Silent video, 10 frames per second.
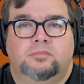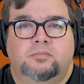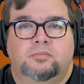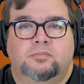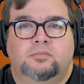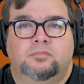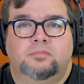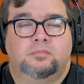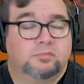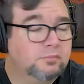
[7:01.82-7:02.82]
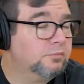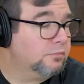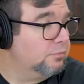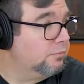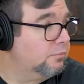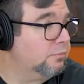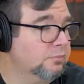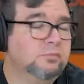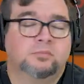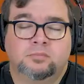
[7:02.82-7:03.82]

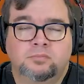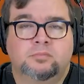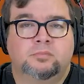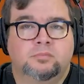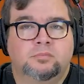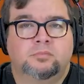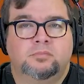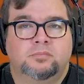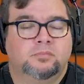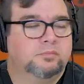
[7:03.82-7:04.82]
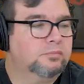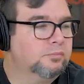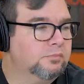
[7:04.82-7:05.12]
[no speech]